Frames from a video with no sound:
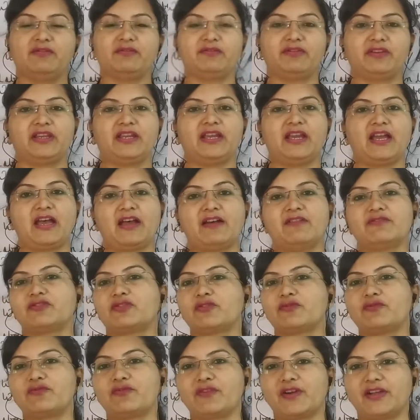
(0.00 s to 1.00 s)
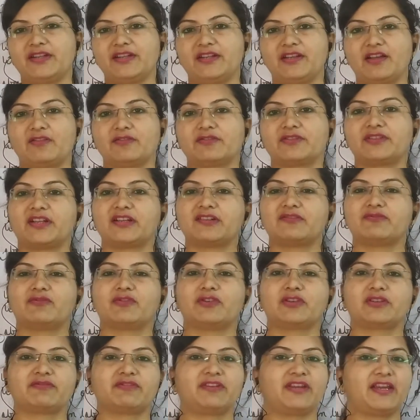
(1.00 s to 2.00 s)
we have to find out that
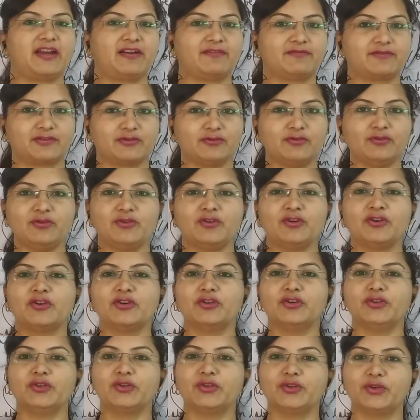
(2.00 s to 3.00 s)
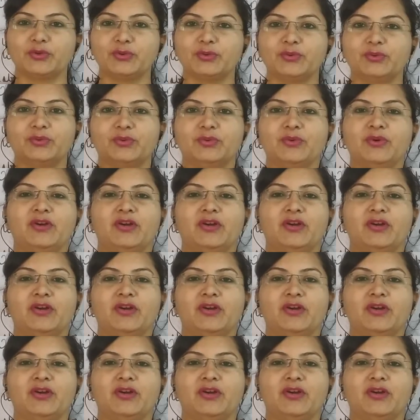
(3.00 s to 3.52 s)
what we have to do.